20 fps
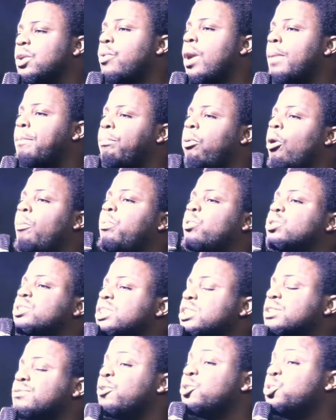there were
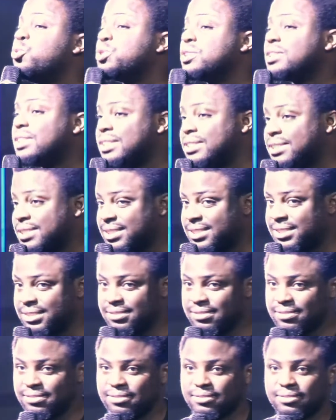purposes for those things.
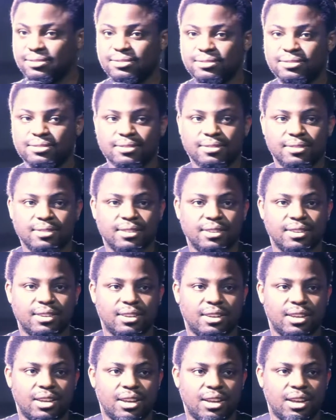
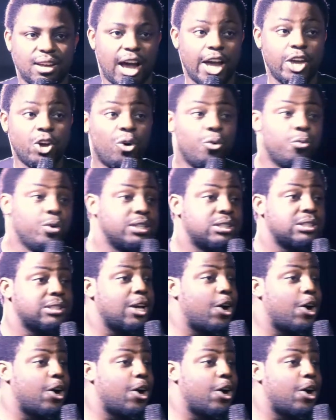I always